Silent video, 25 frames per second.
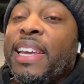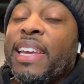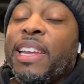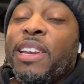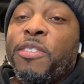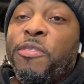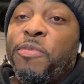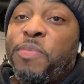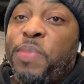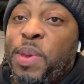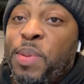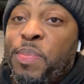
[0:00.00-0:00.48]
And
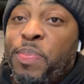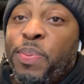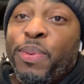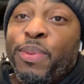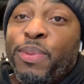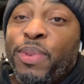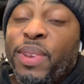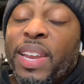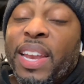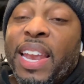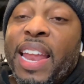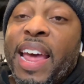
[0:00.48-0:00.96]
if people,
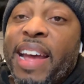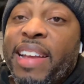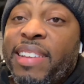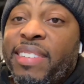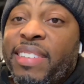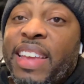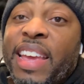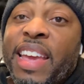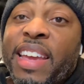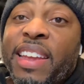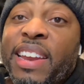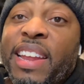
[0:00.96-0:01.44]
the last
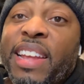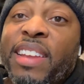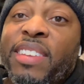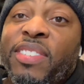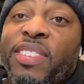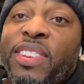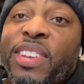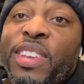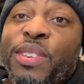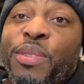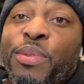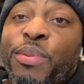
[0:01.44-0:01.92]
game they
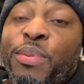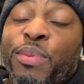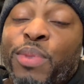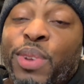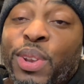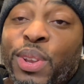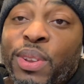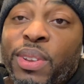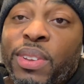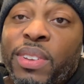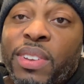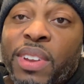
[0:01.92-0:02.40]
see you